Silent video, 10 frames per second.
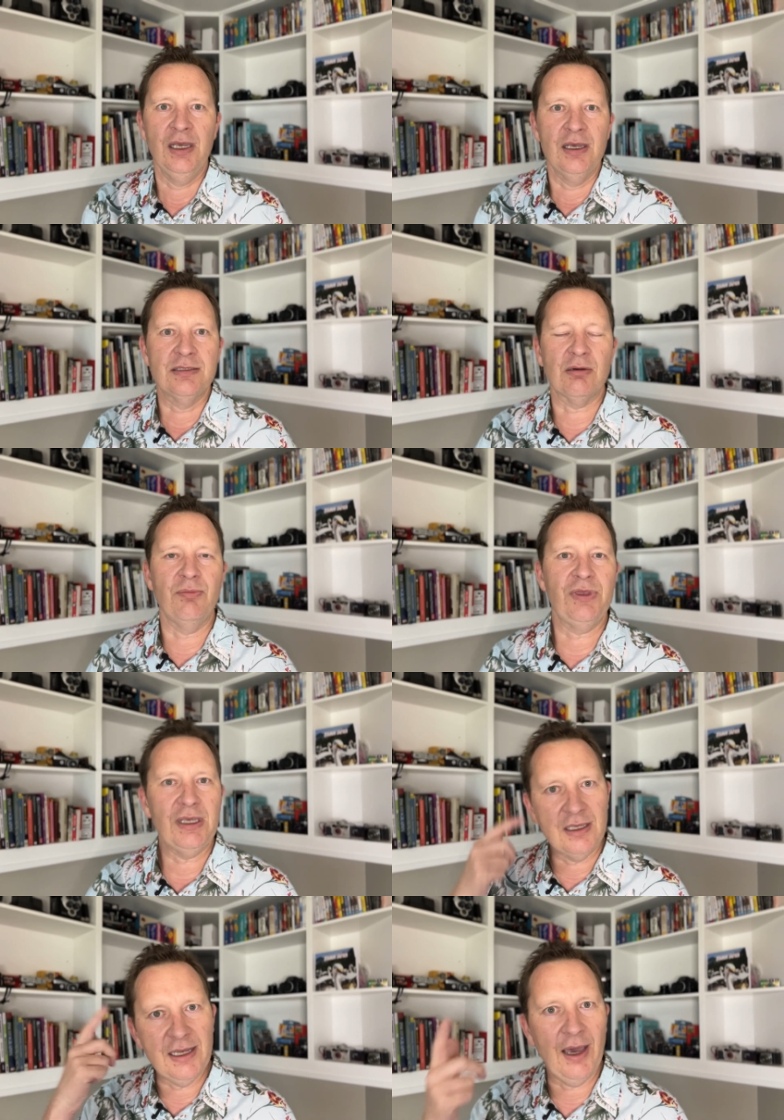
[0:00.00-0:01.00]
So I'm
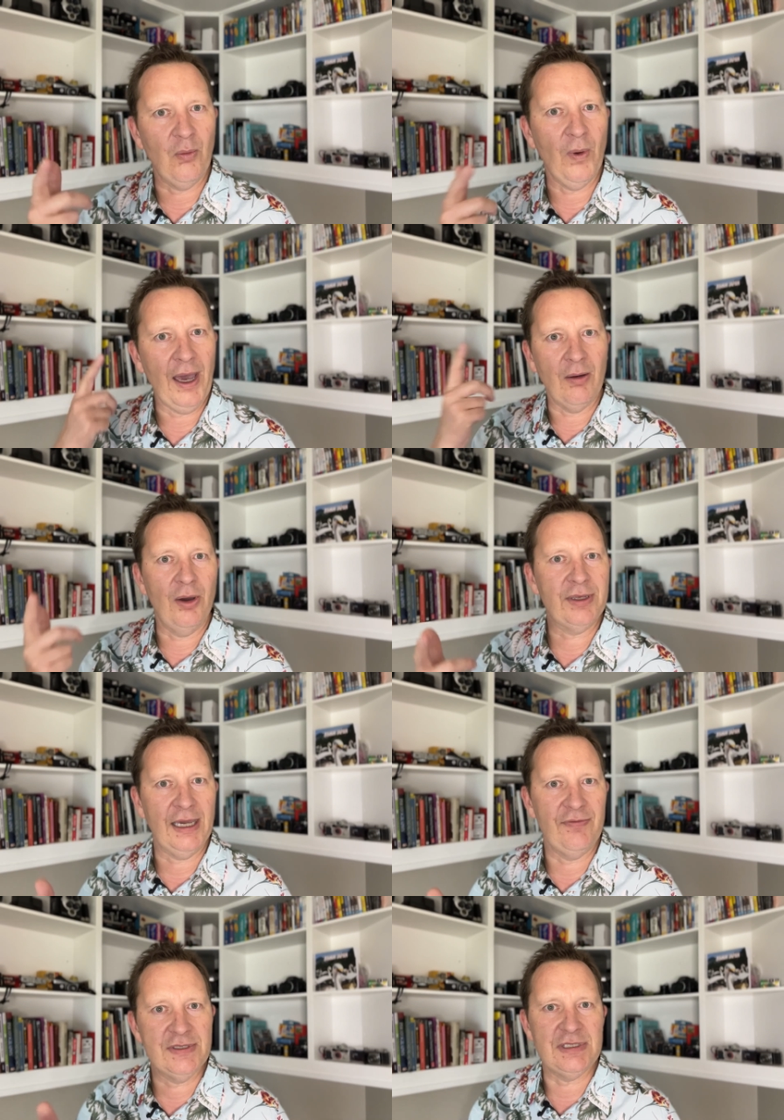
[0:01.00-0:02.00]
thinking now, wow,
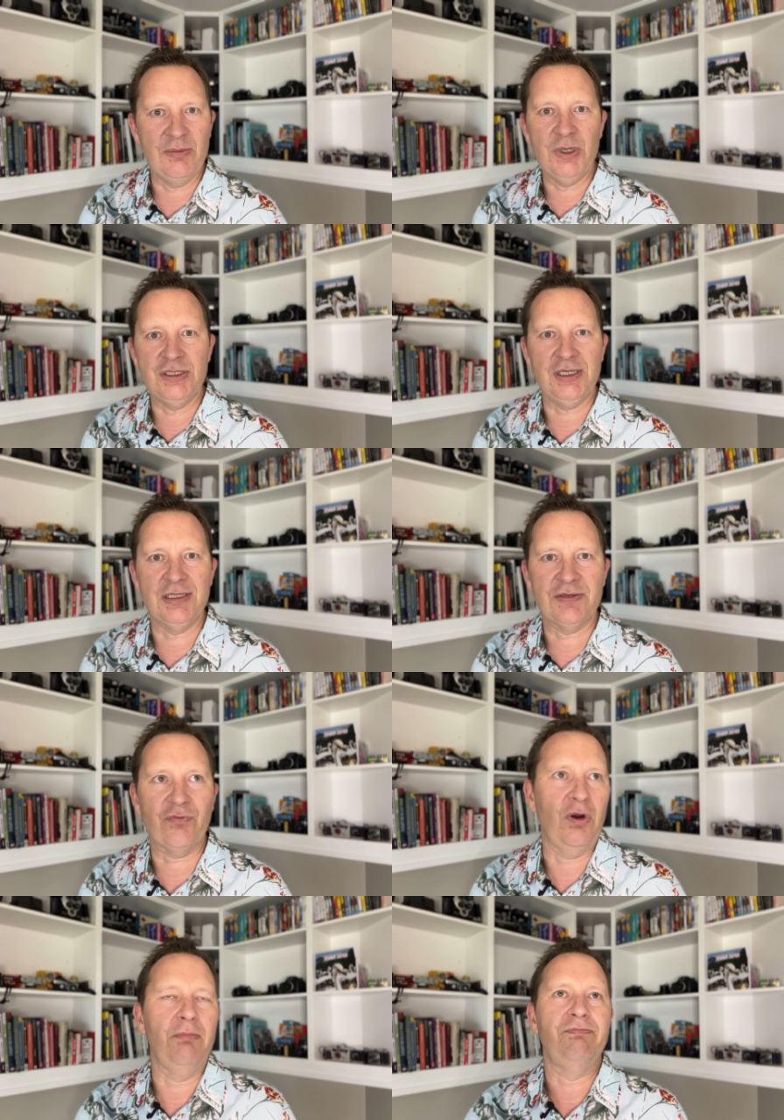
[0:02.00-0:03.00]
okay, this image is
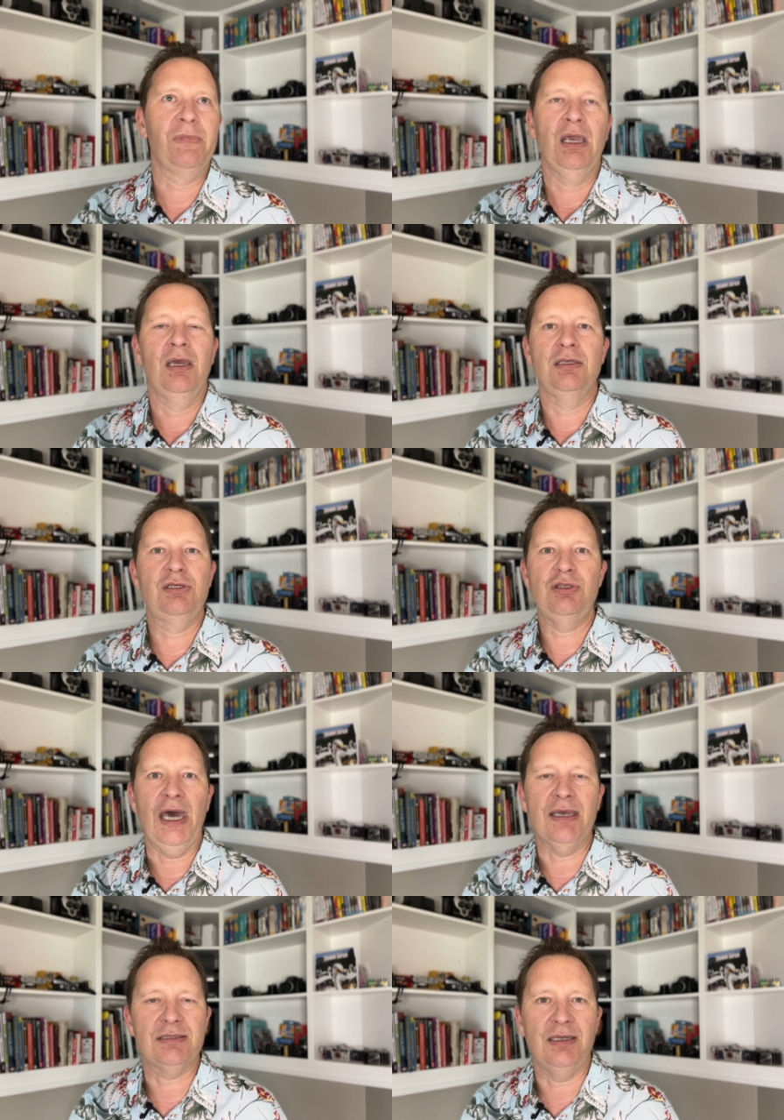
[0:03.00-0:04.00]
from
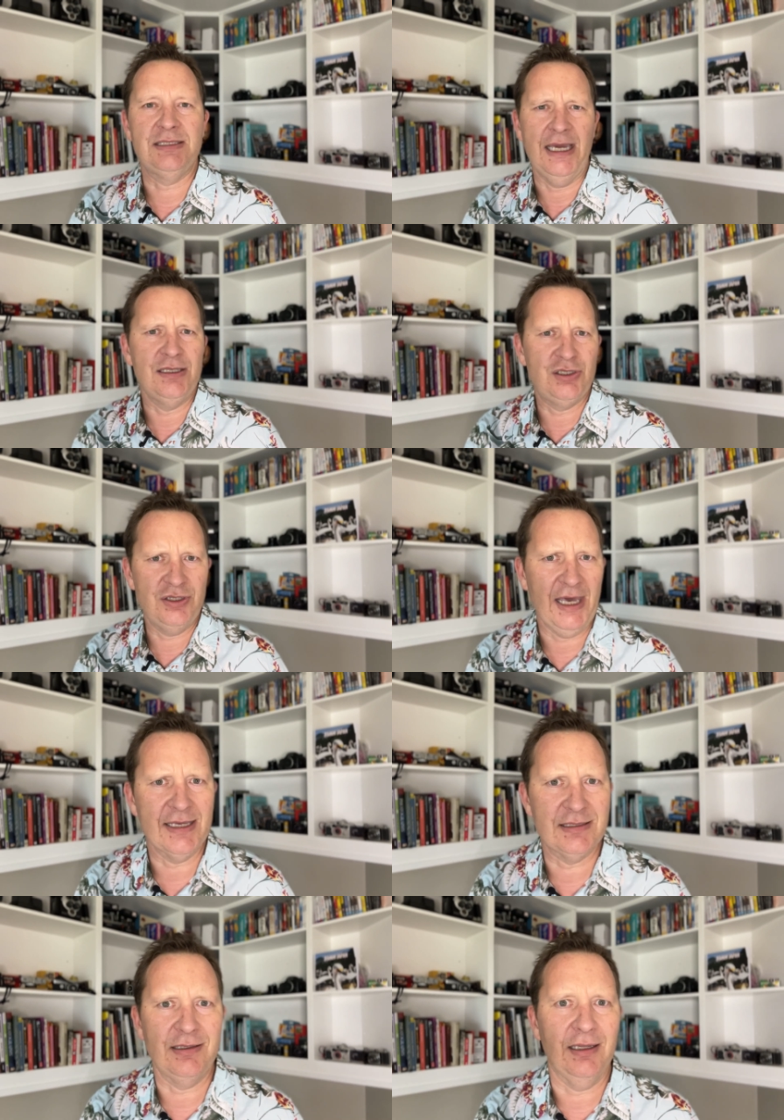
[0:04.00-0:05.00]
2010,
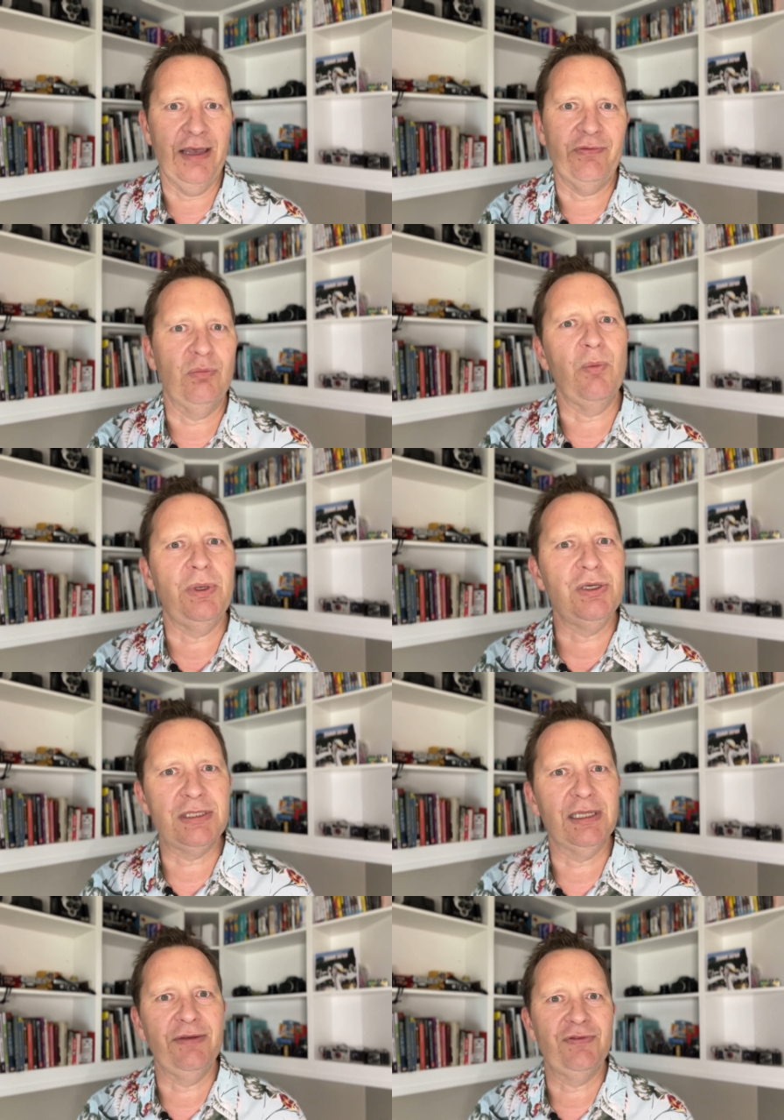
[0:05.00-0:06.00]
2011 when we used
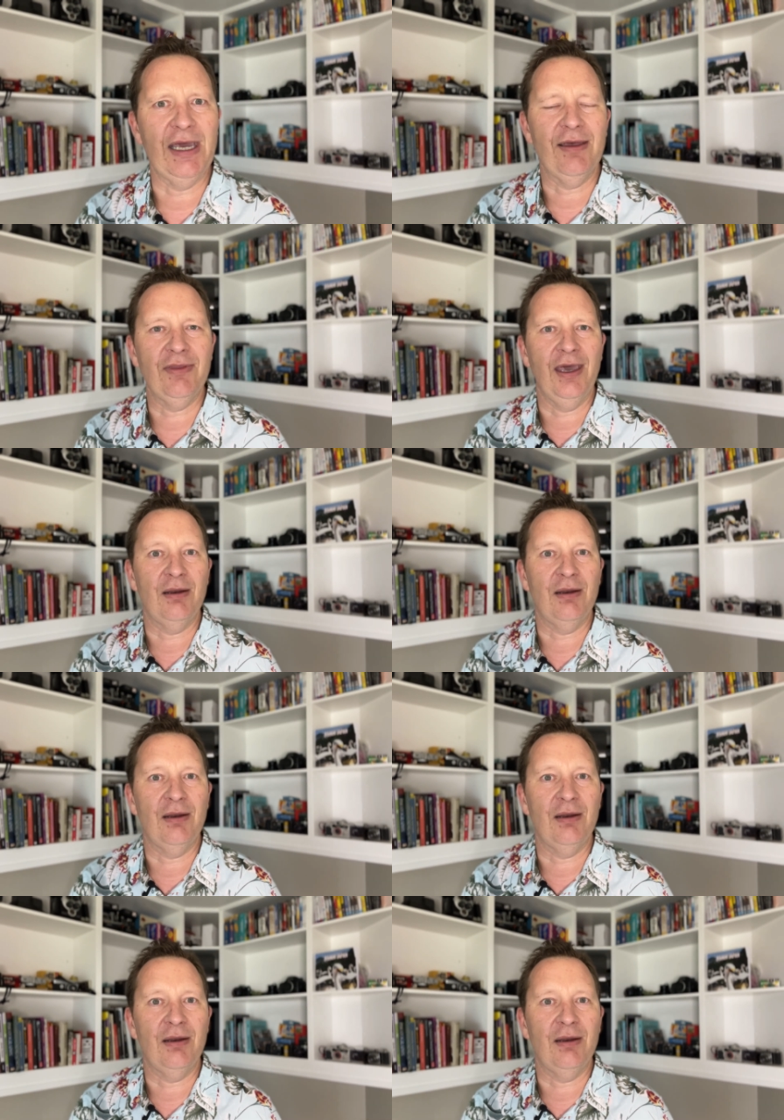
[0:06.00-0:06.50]
to live down there. And